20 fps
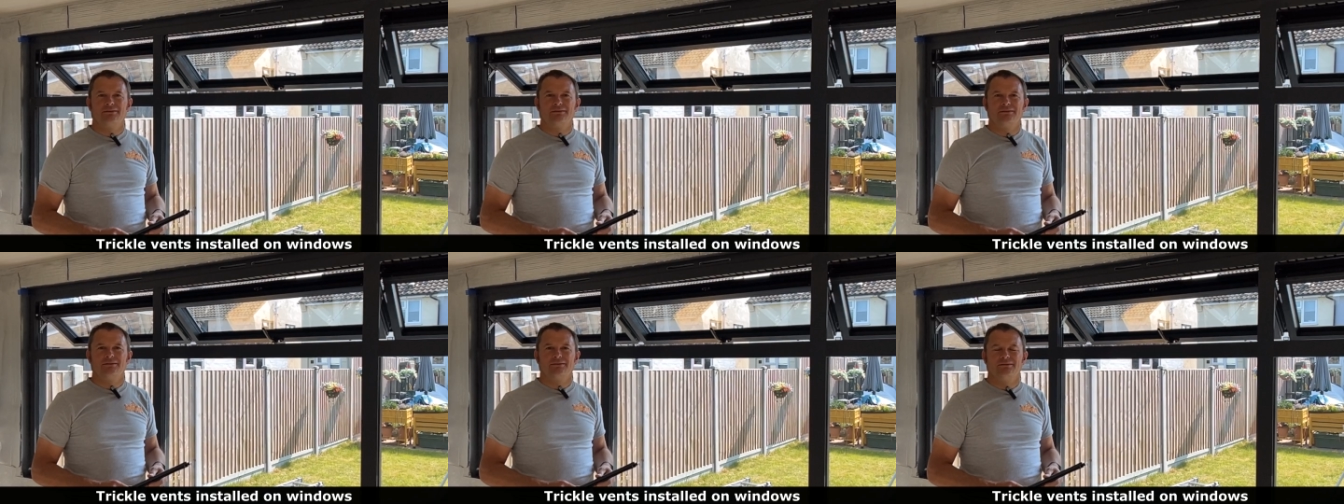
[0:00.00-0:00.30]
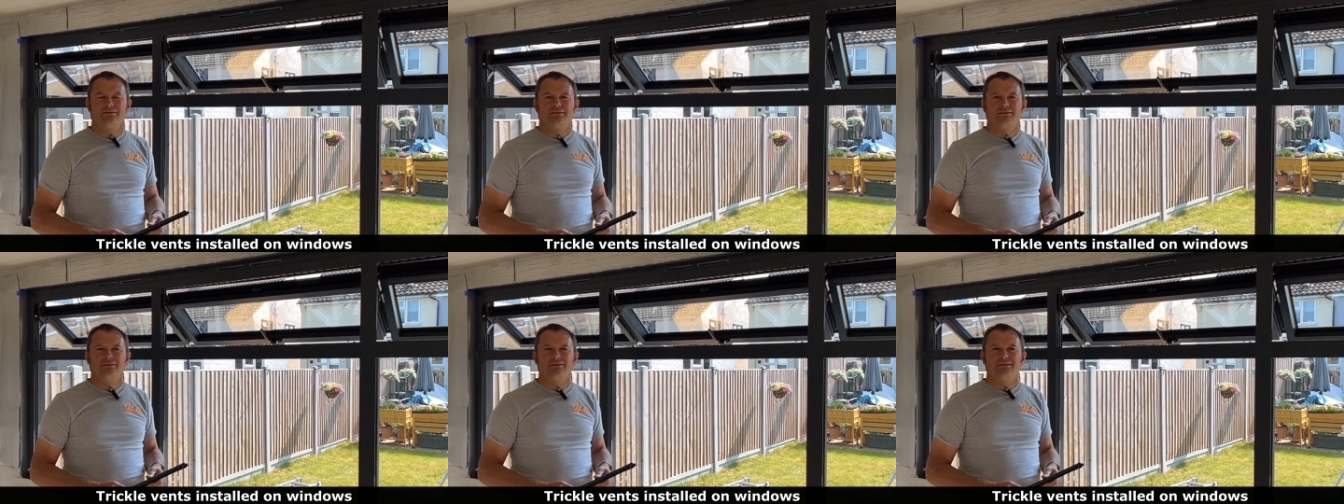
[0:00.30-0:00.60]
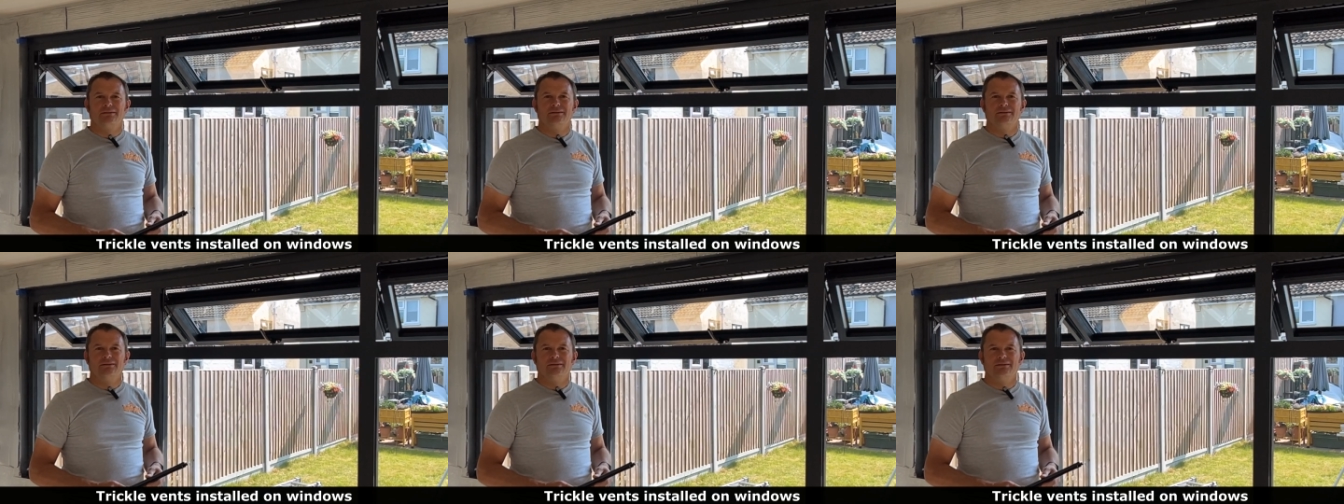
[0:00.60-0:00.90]
So what's
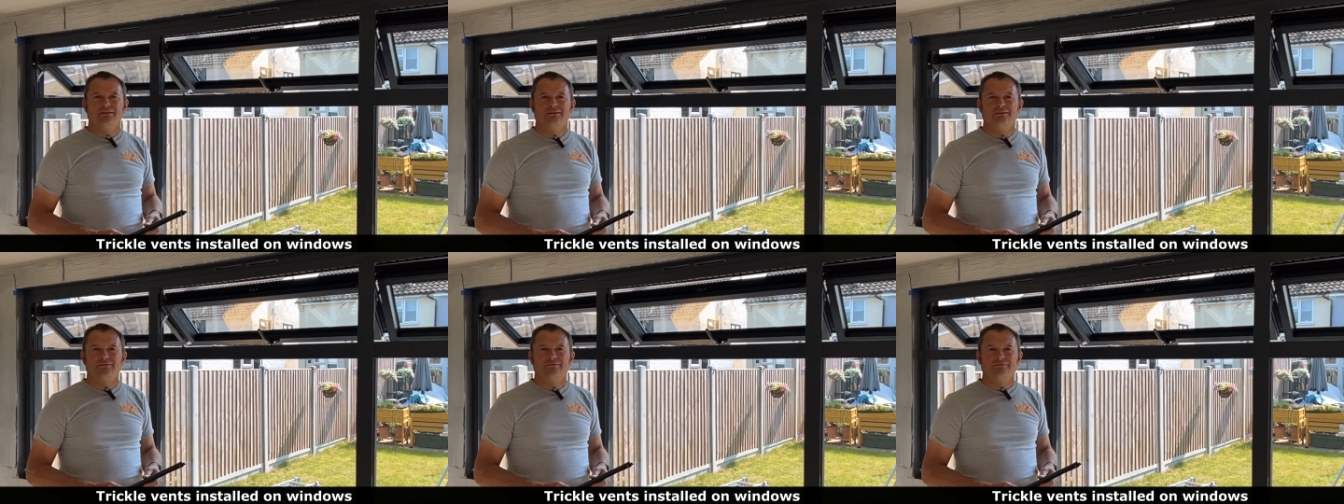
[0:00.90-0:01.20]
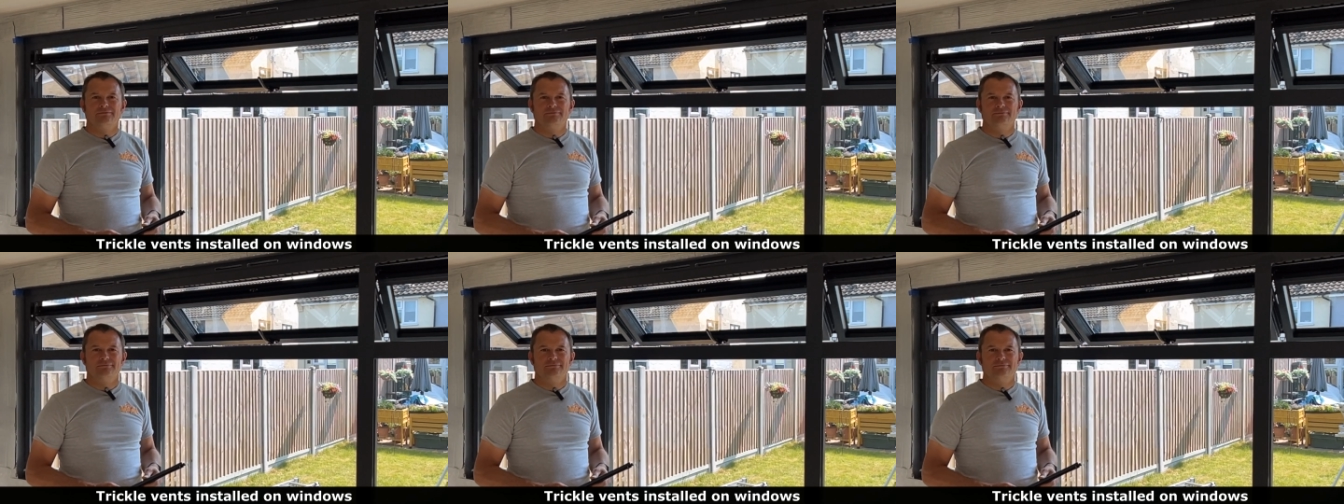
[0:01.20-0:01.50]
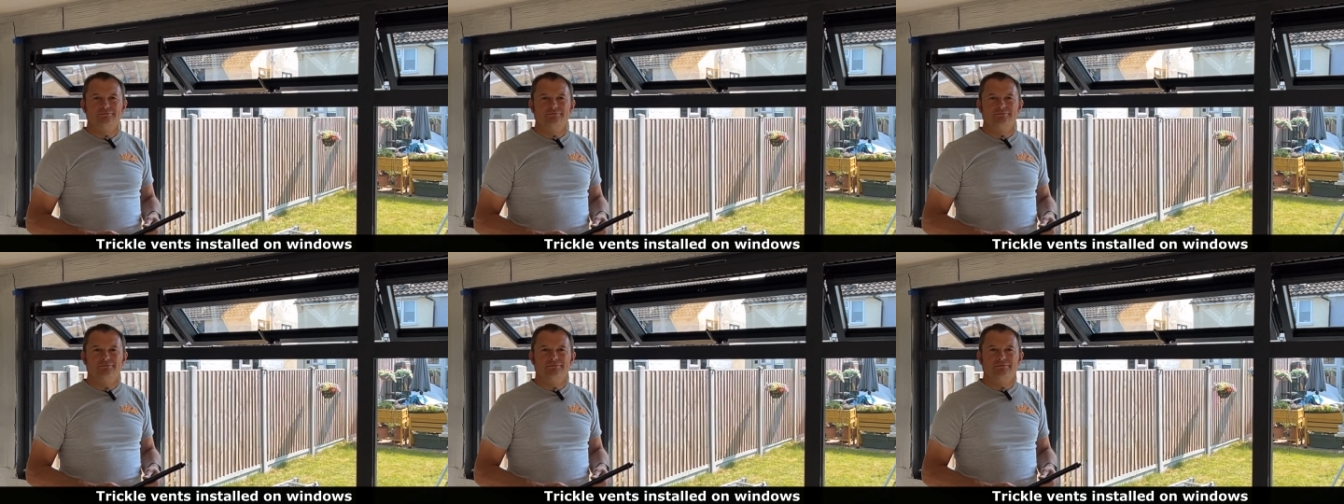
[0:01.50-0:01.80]
that you've got in your hand
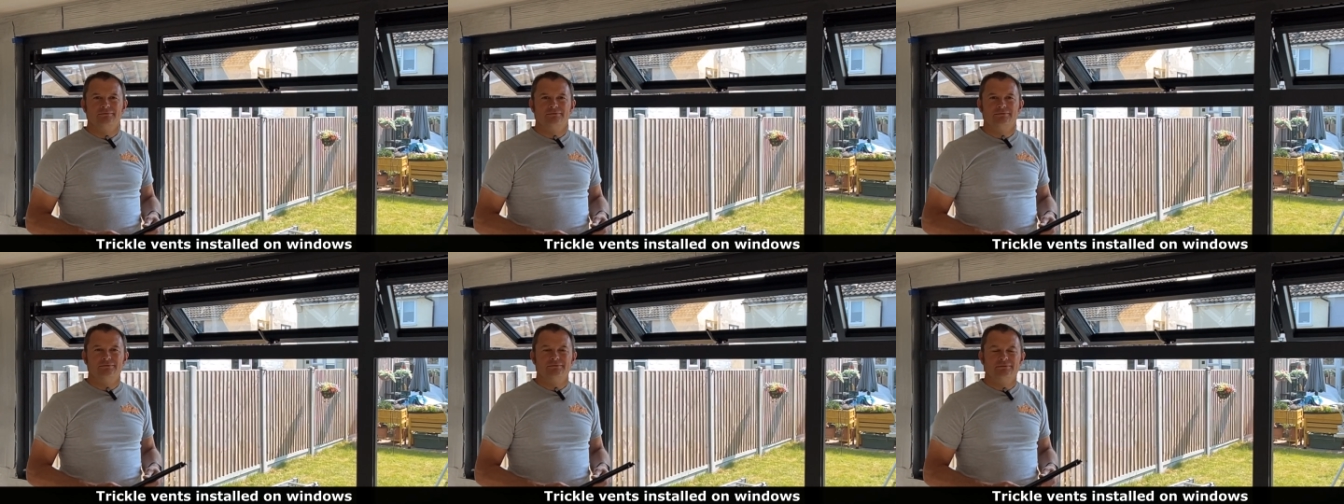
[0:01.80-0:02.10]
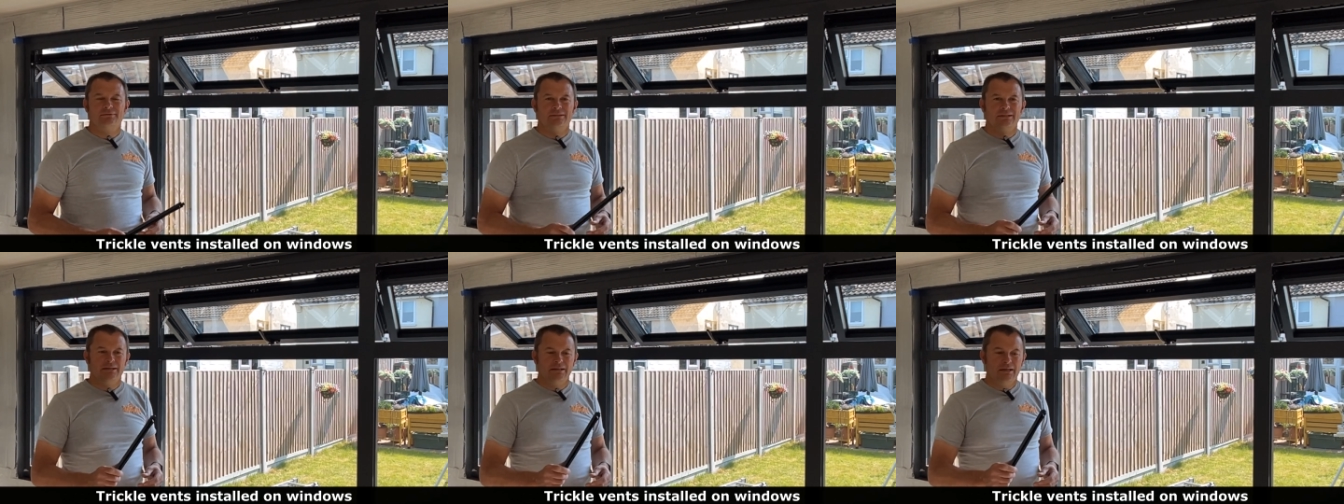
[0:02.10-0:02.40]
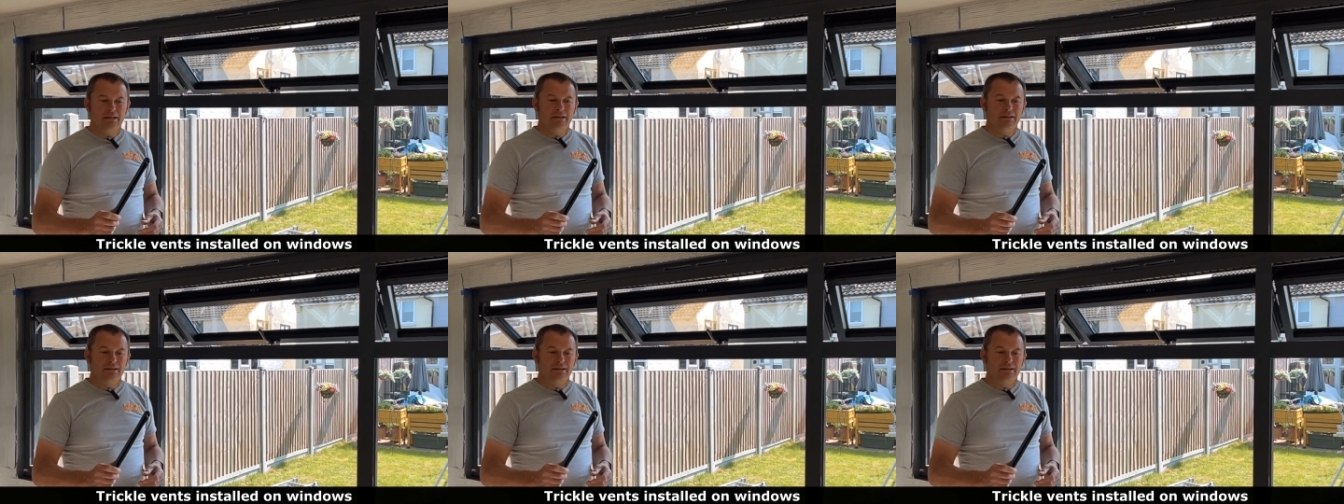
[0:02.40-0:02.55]
there, Christian?